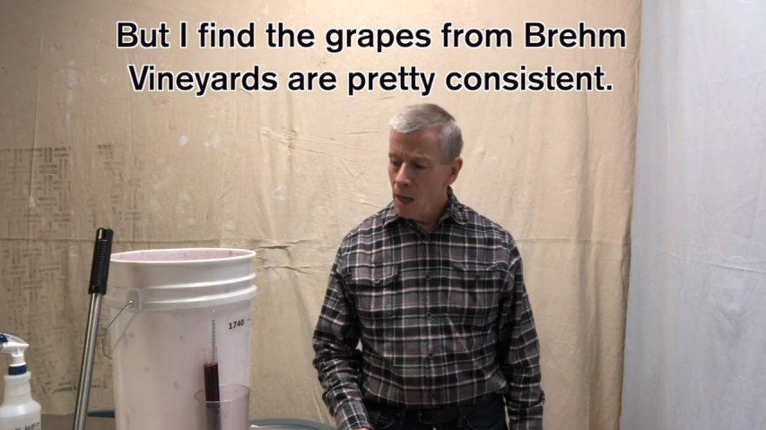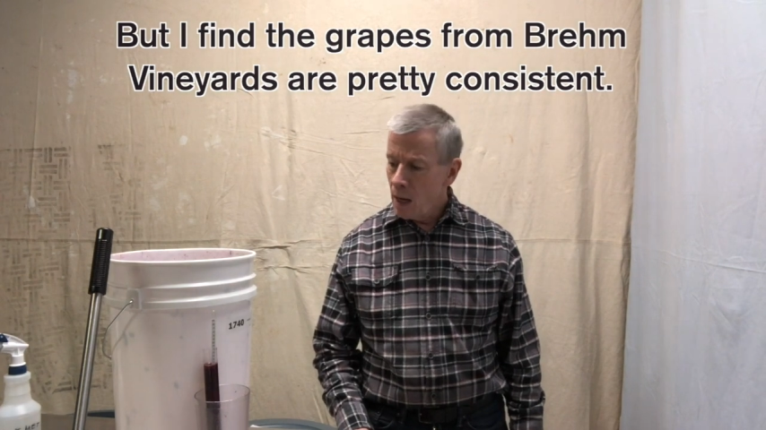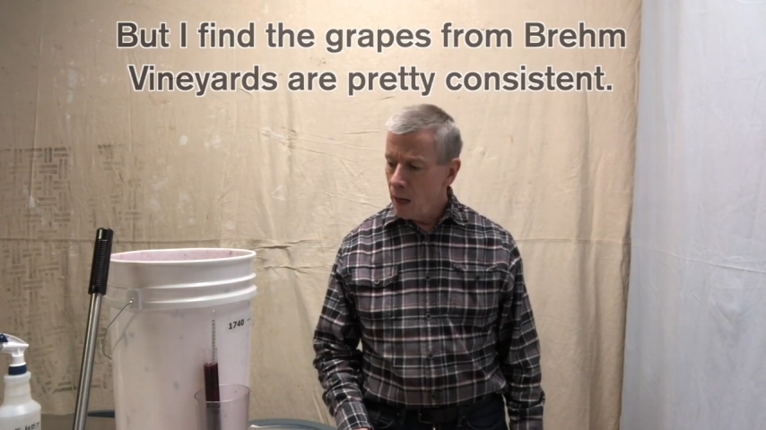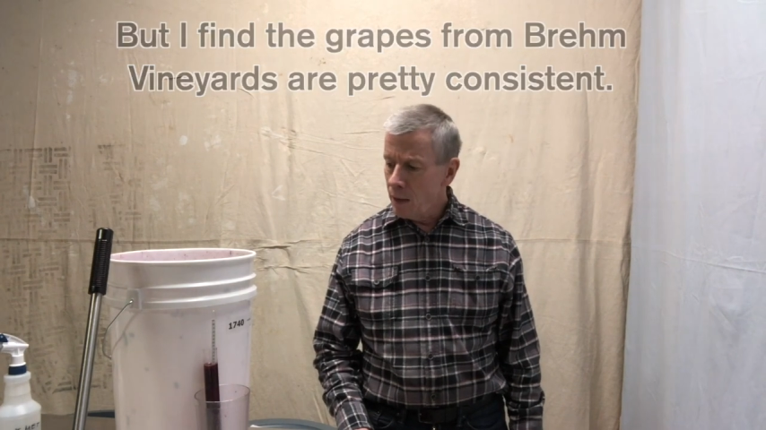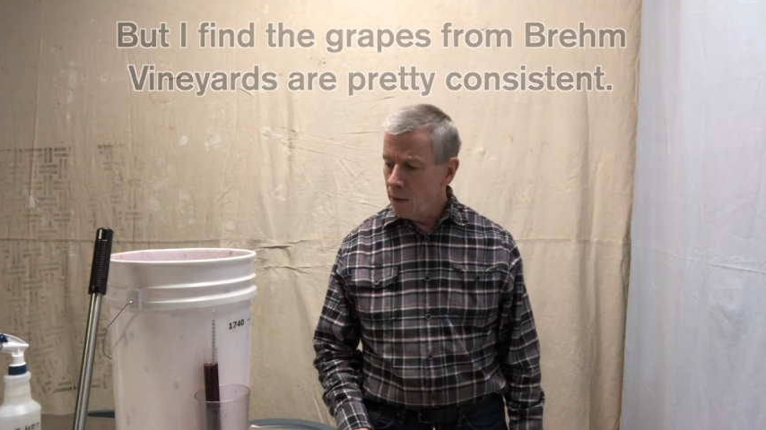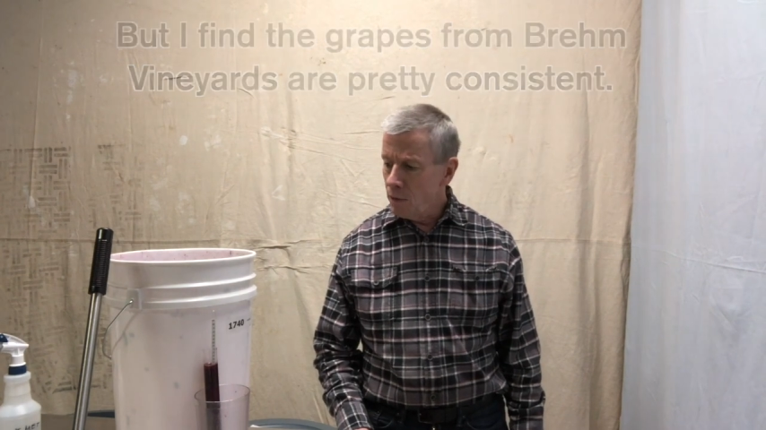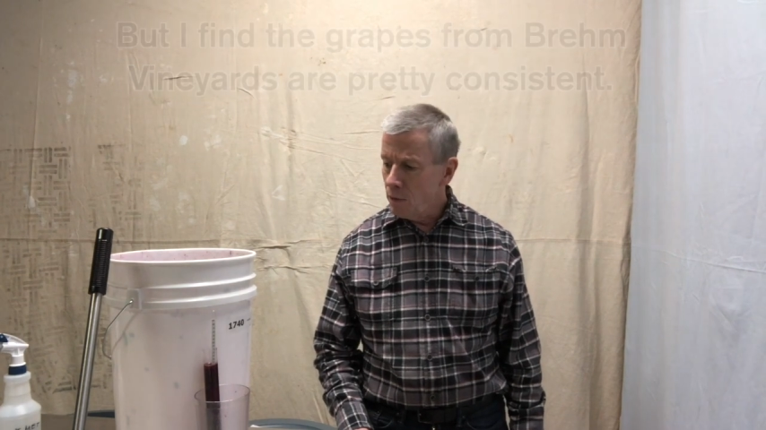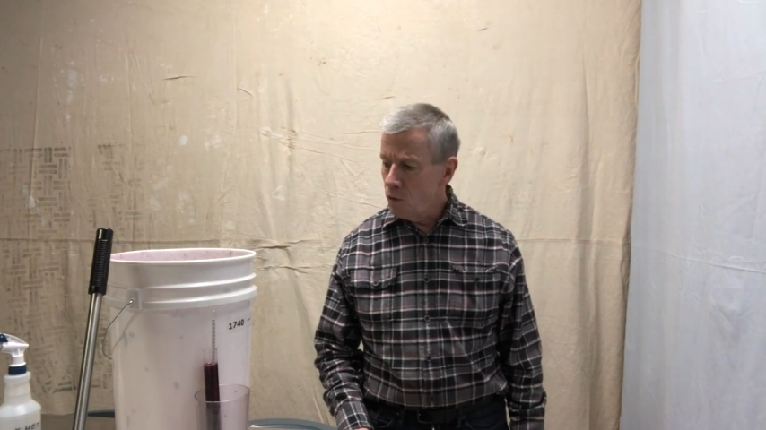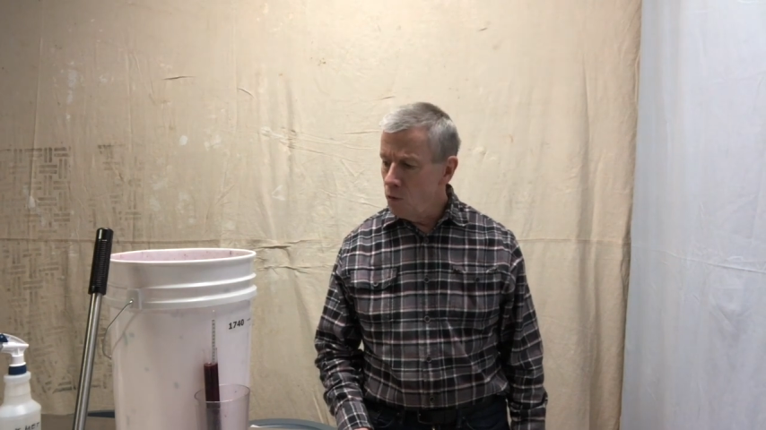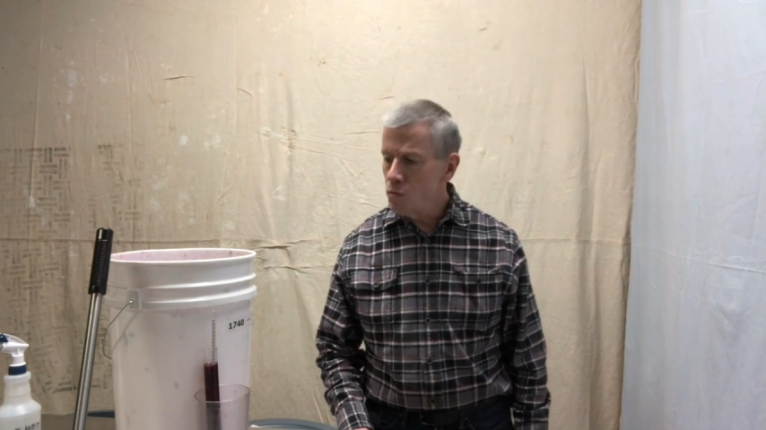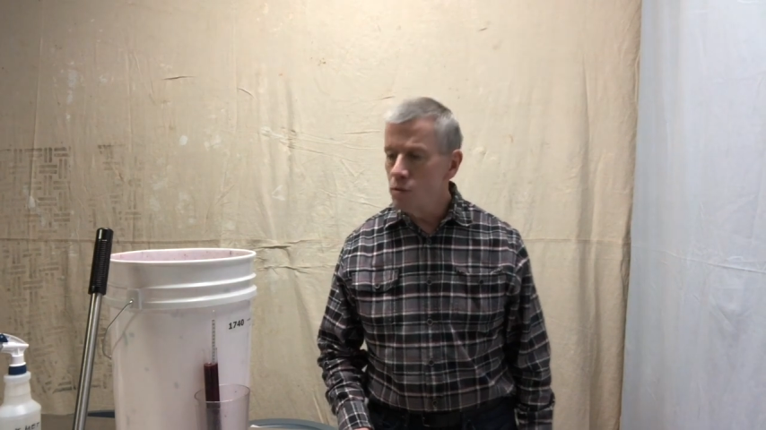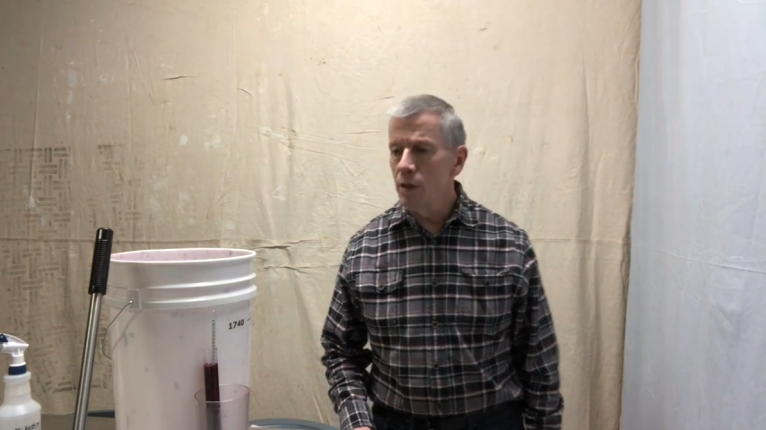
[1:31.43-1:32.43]
I
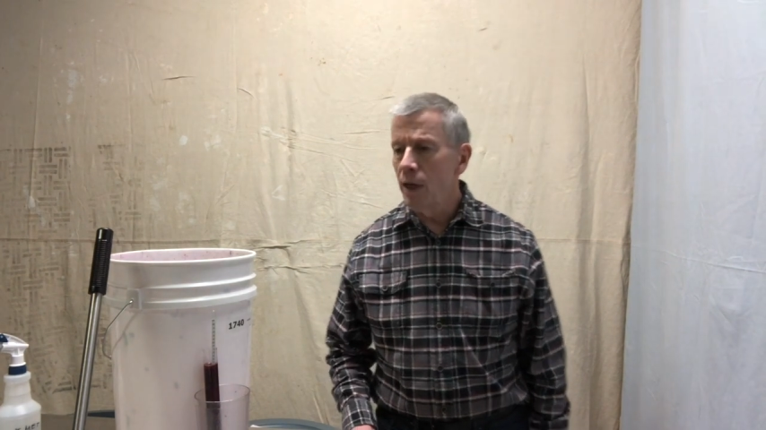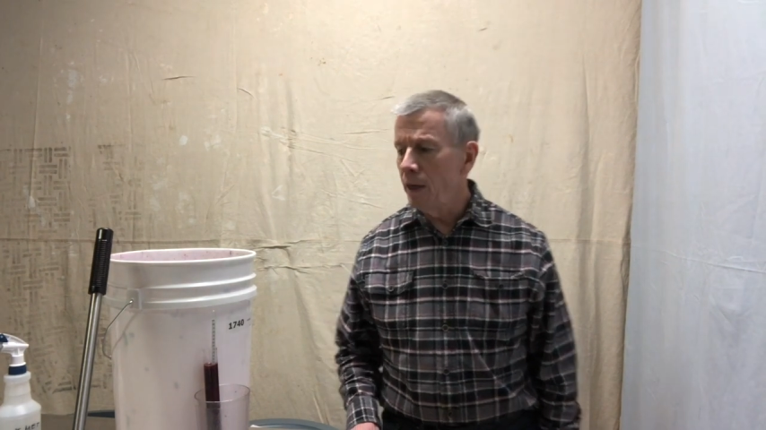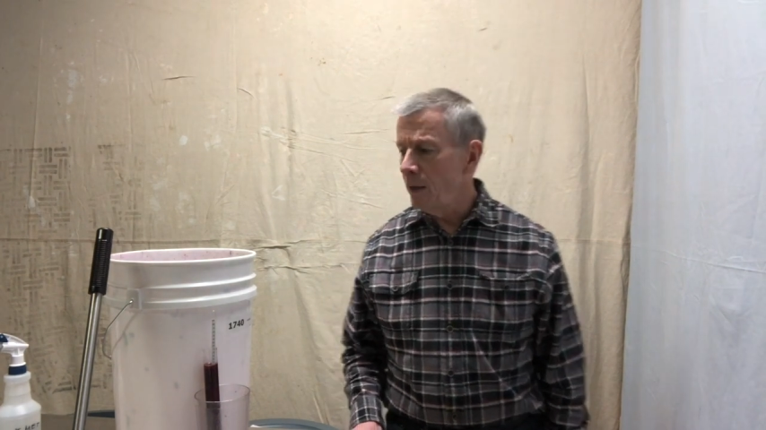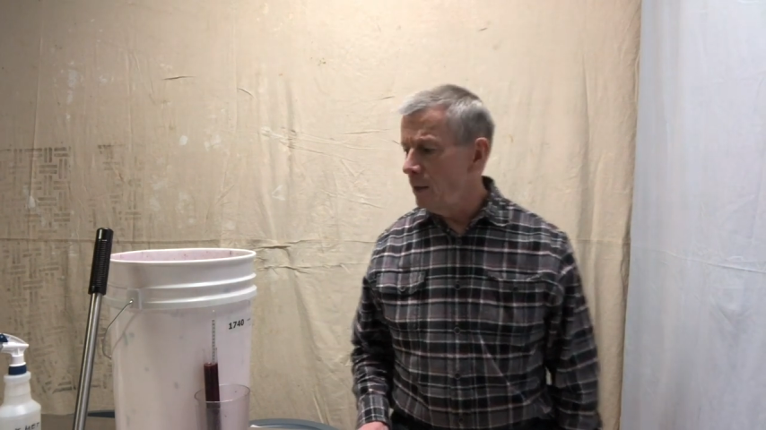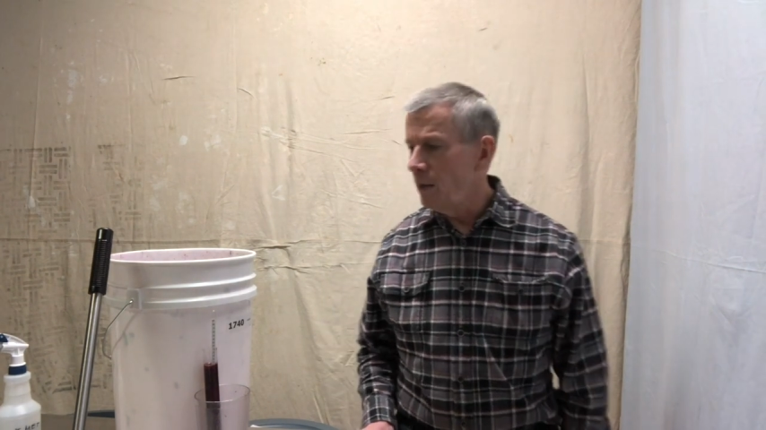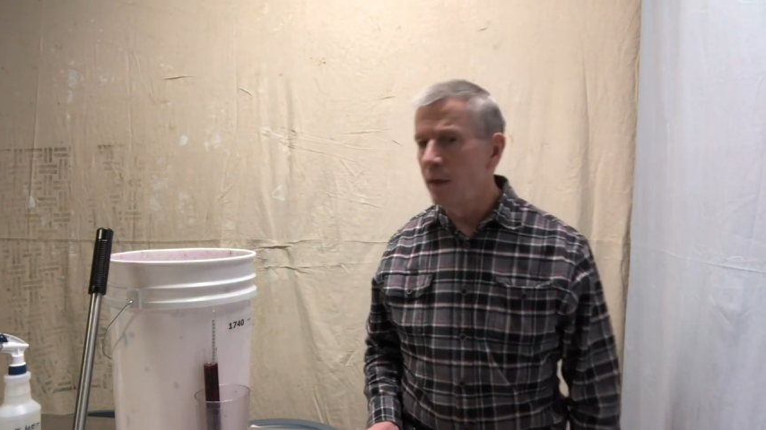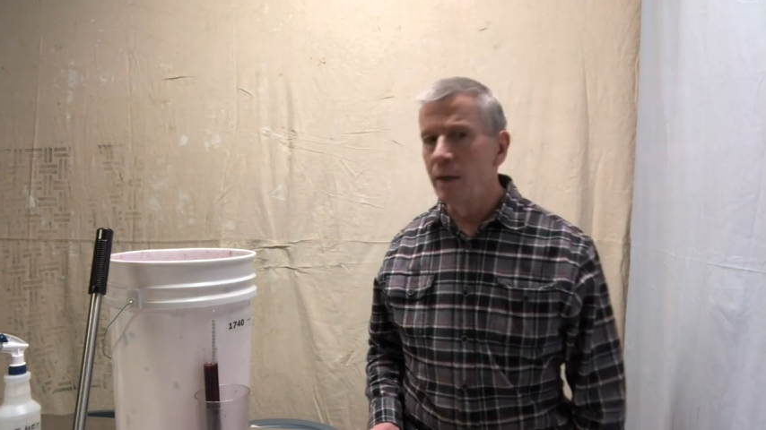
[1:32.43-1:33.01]
used a